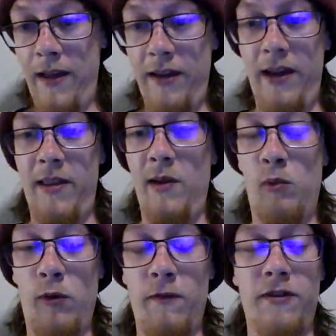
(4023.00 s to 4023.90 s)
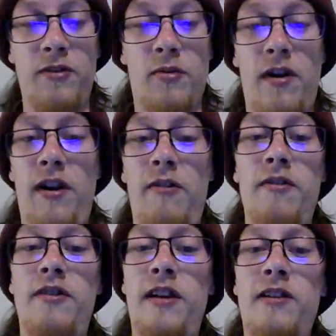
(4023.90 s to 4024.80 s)
Yeah, that wolf story,
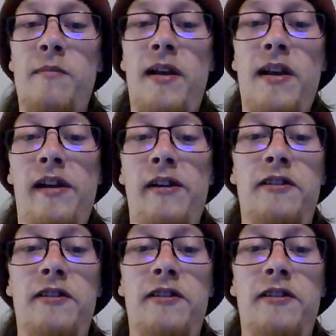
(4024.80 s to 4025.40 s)
it sticks in my head.